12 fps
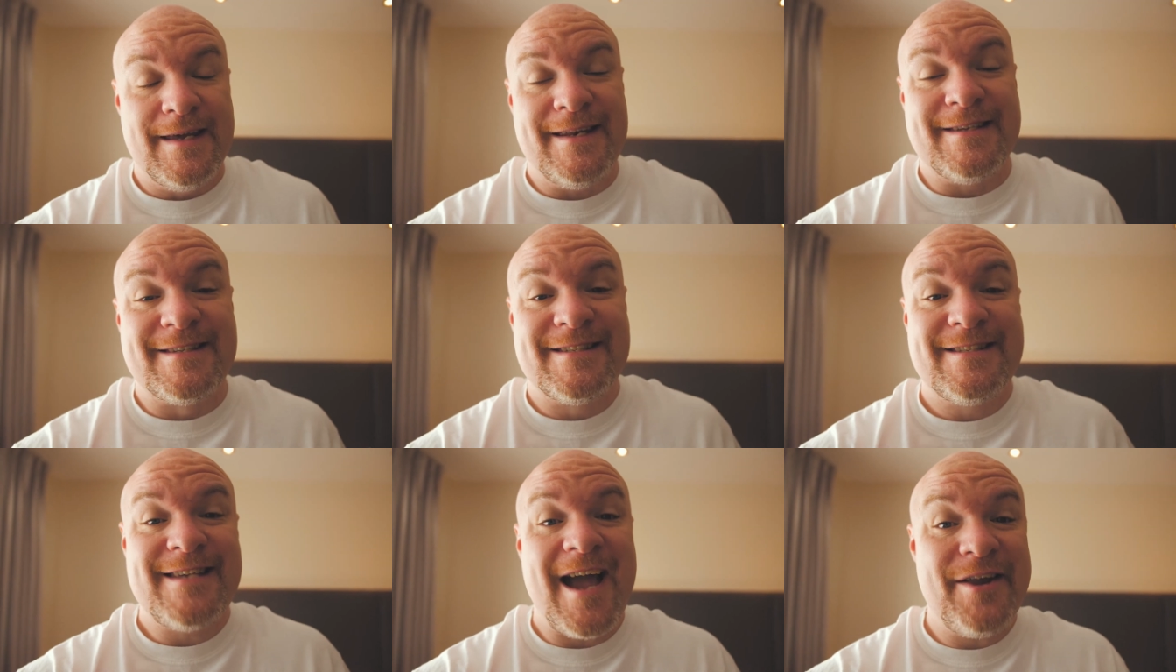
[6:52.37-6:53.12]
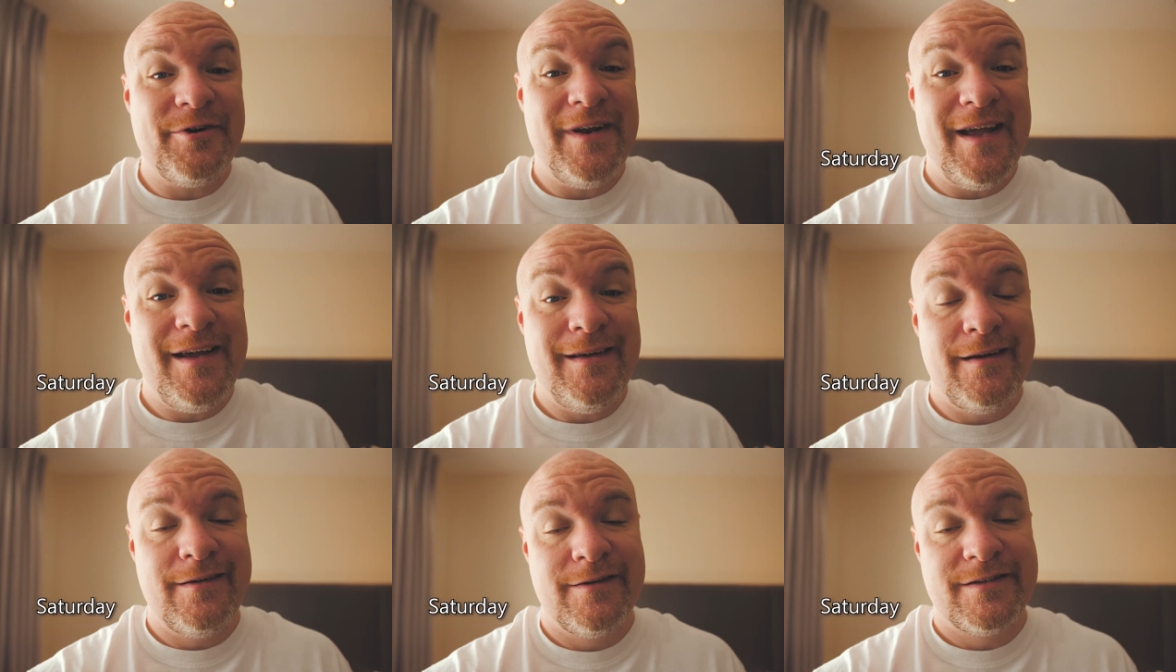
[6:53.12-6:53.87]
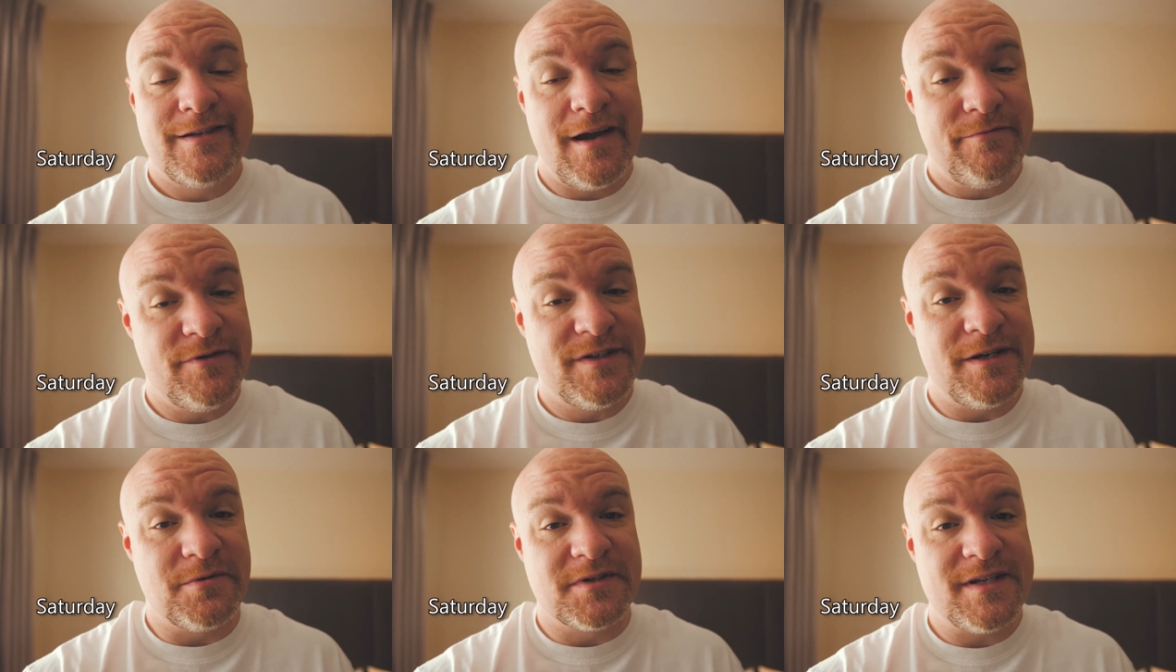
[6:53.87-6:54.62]
It is Saturday, time for
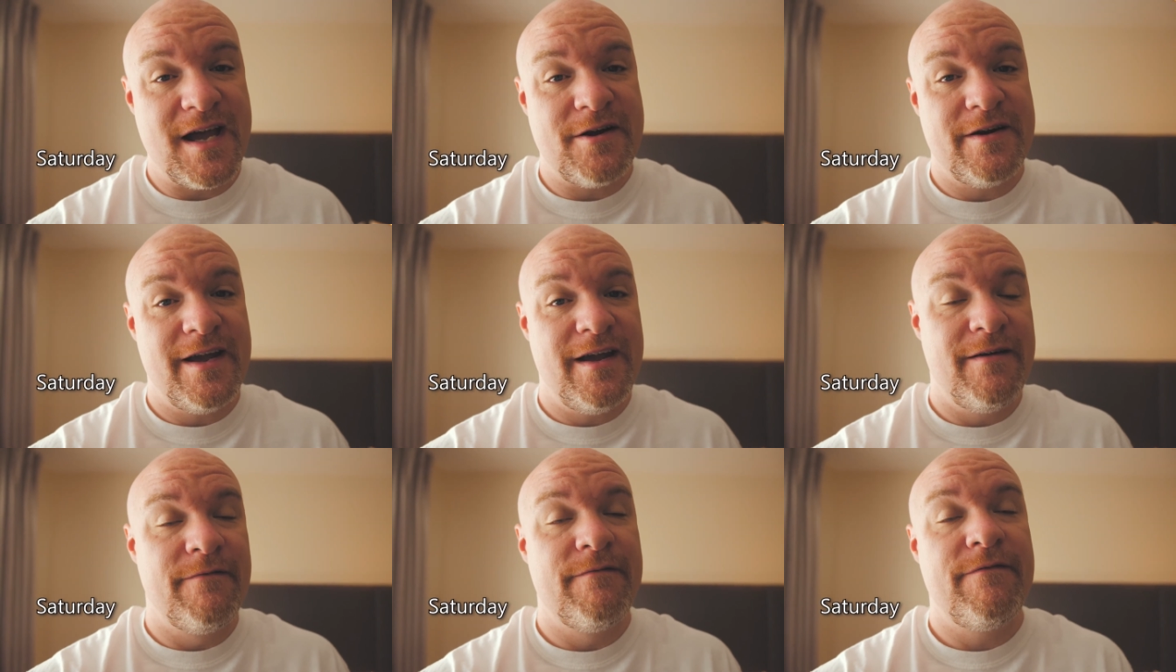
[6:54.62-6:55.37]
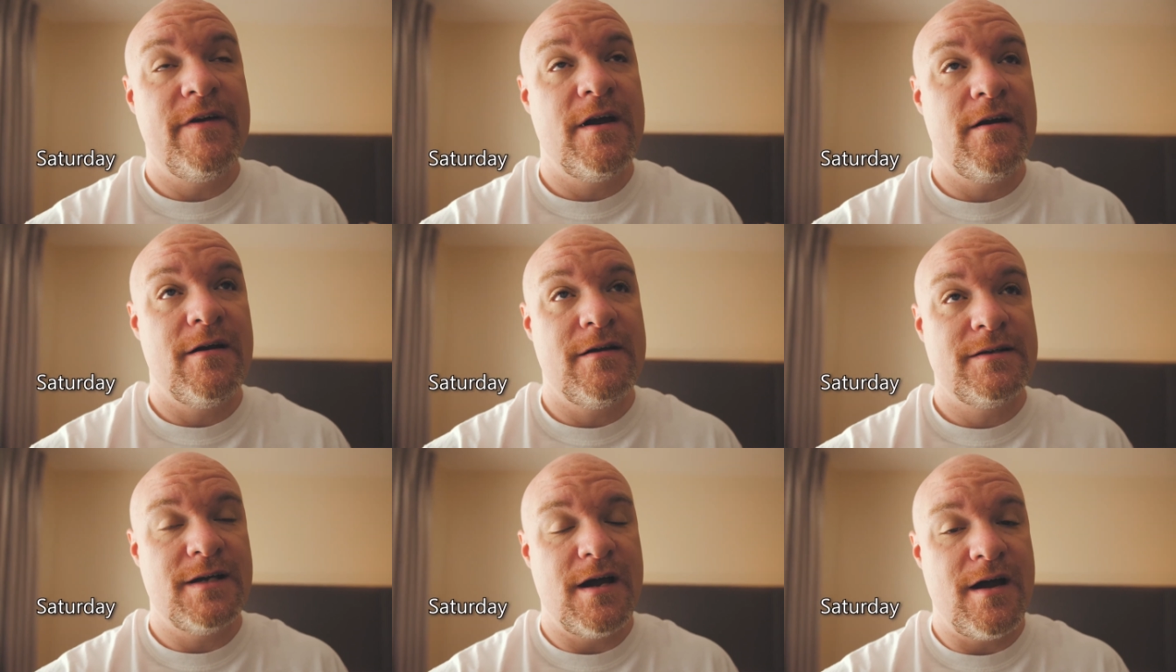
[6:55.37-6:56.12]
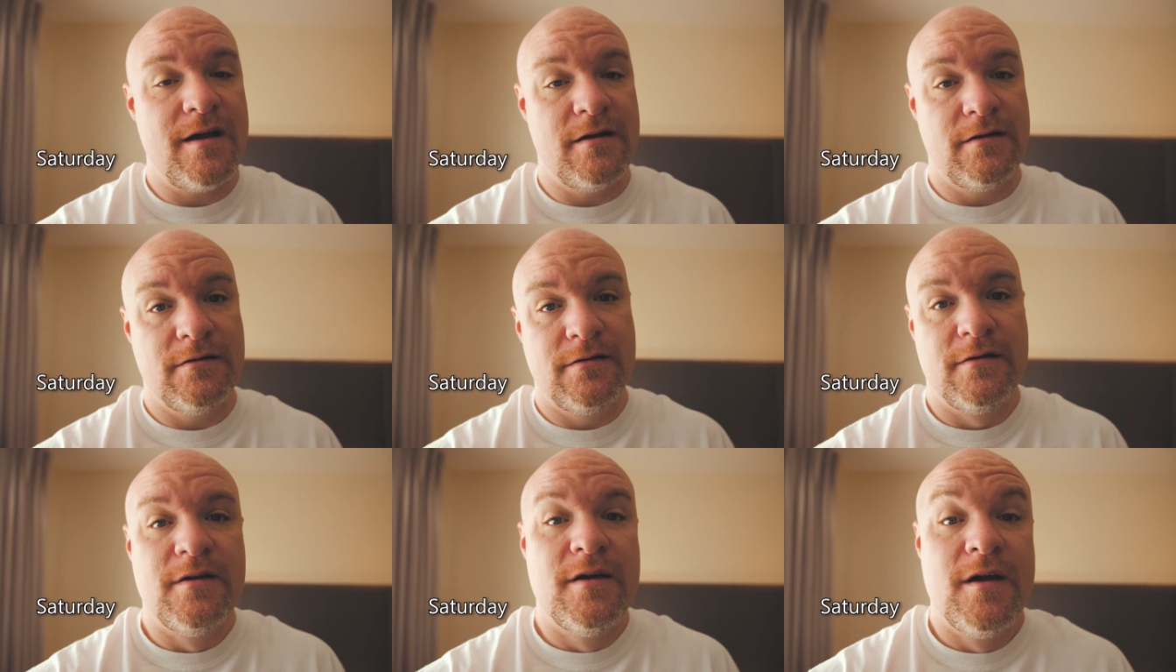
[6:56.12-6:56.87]
SQL Saturday. very tired.
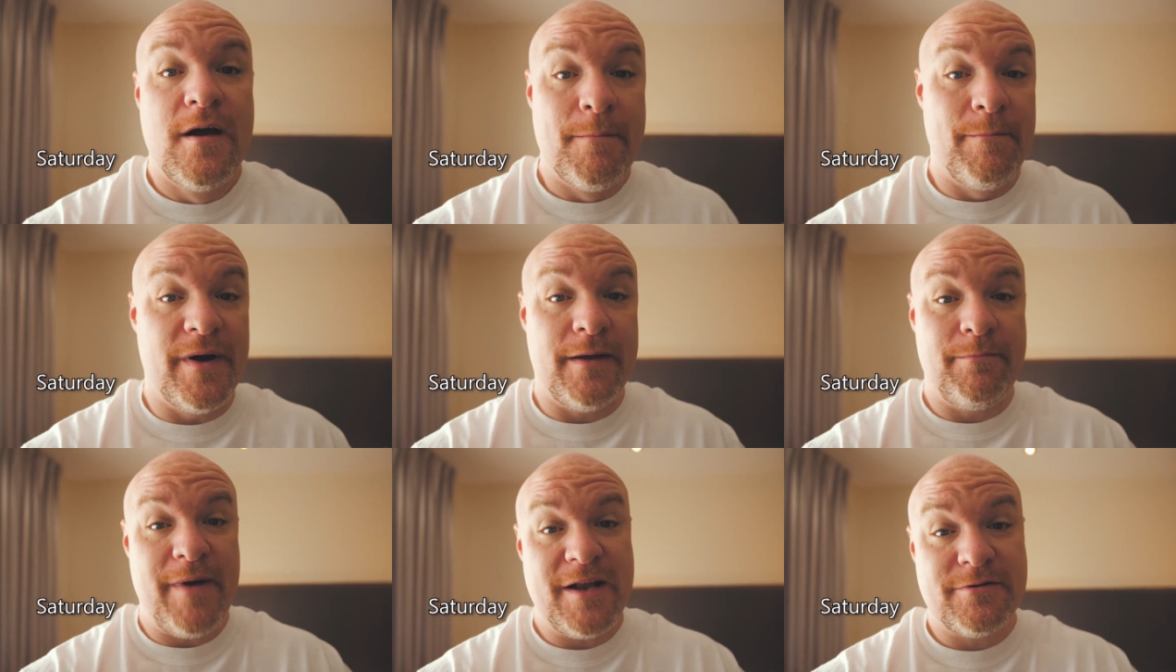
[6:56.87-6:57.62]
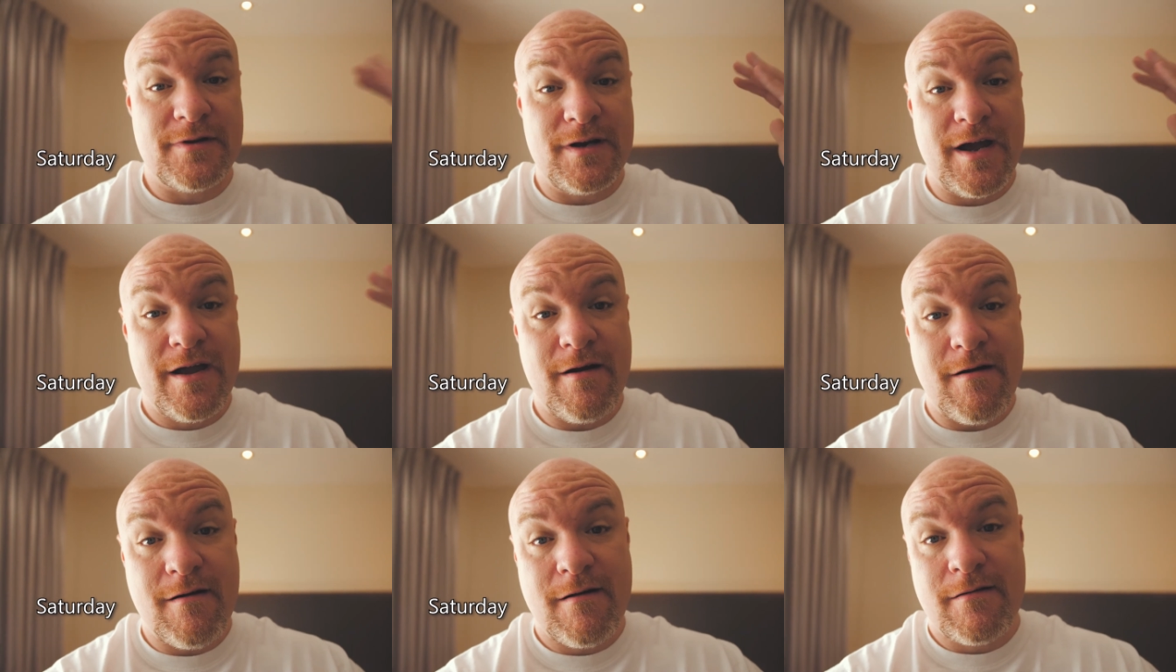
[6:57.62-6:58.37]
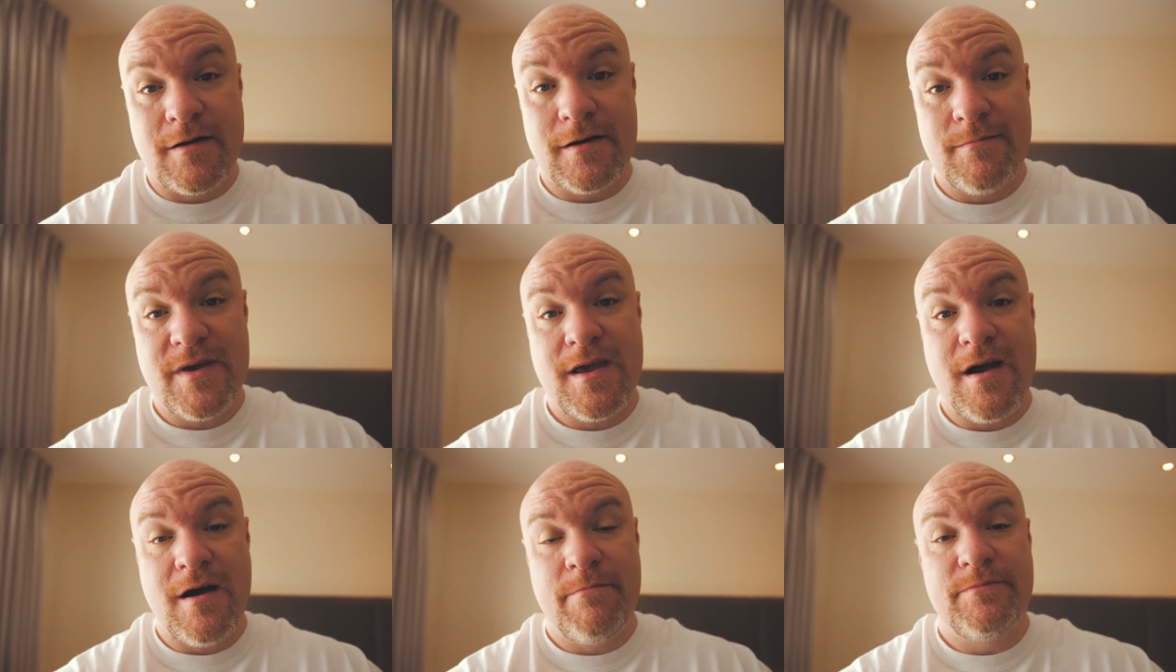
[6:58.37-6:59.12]
But Patrick and I are gonna
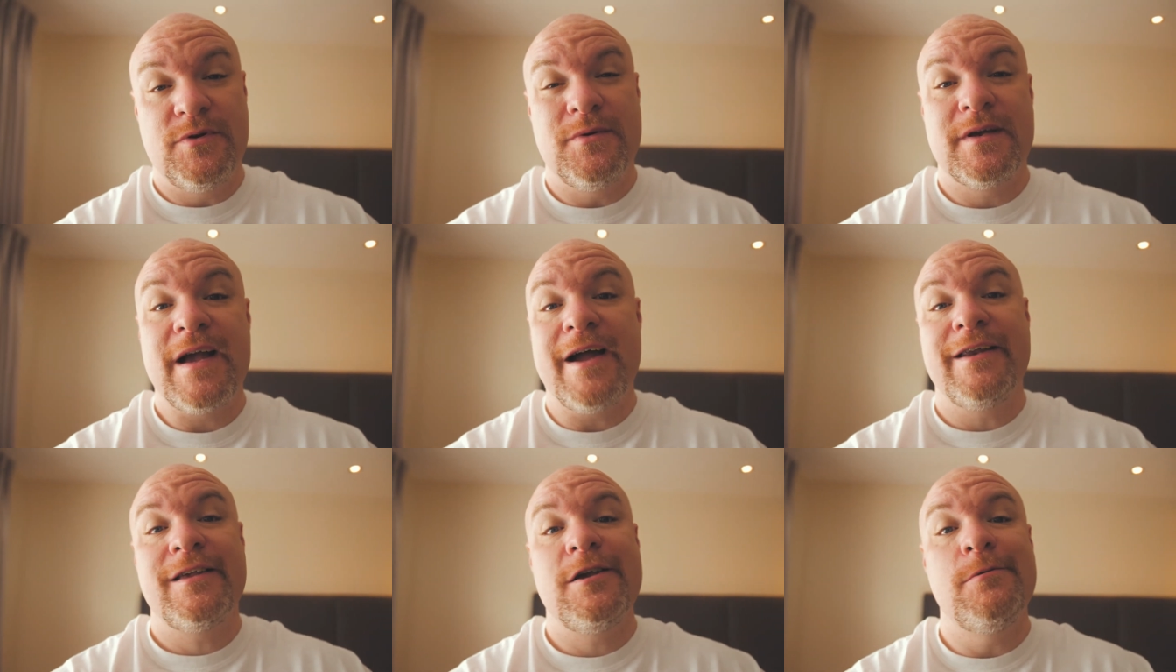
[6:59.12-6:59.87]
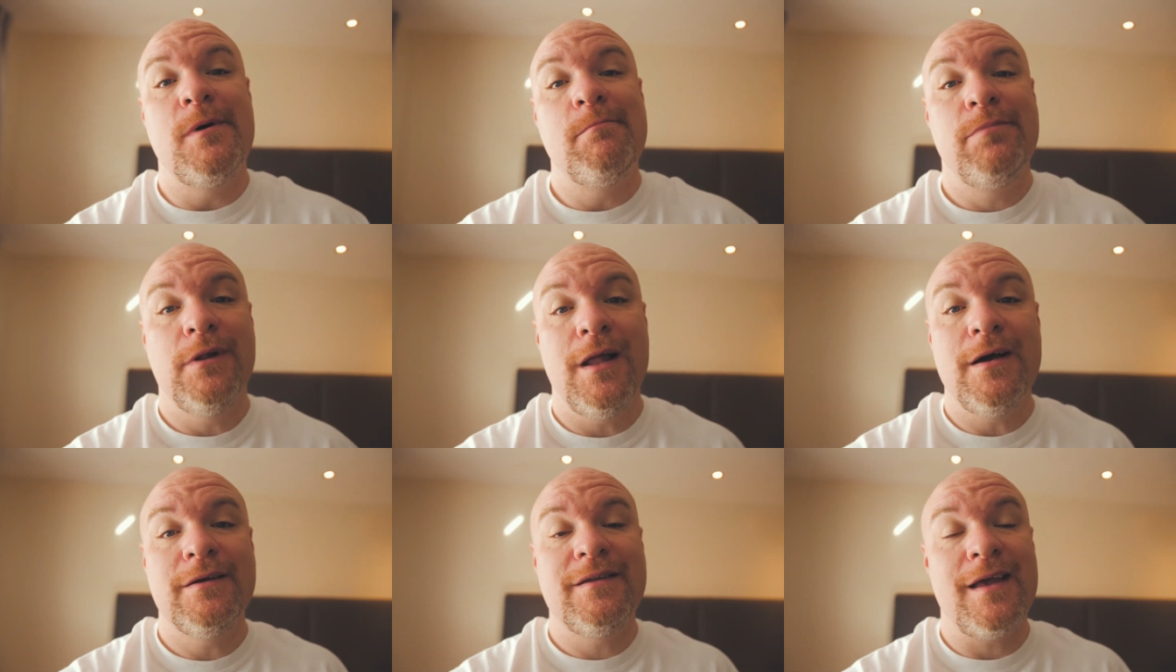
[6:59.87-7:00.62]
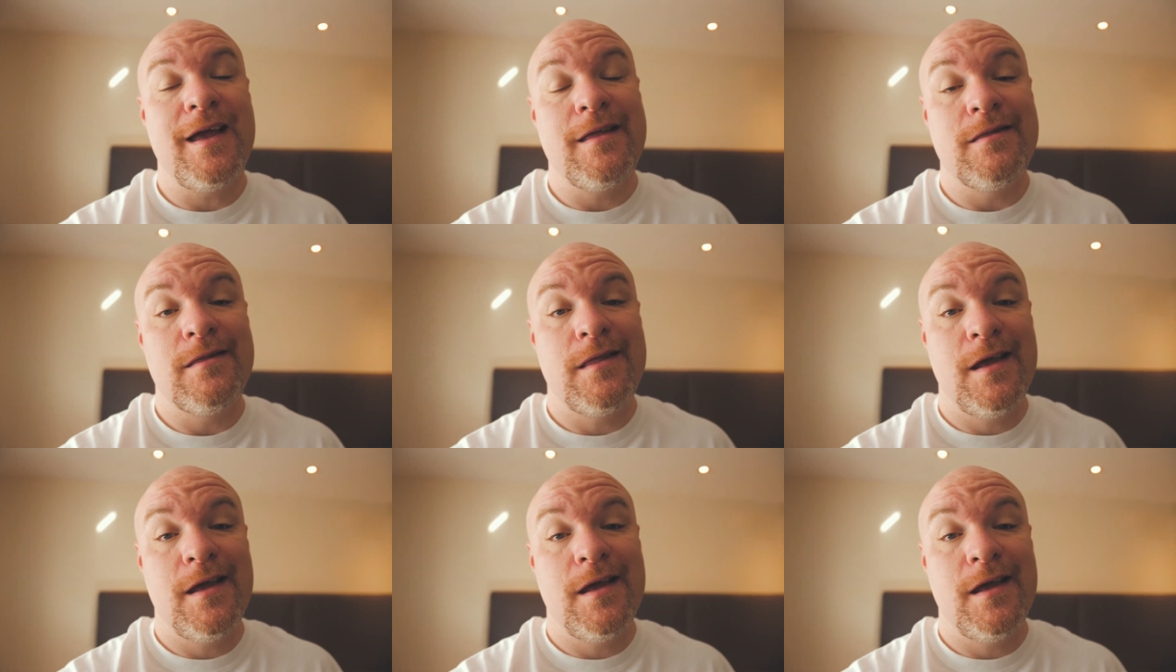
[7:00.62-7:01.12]
be up doing Cube Unplugged, and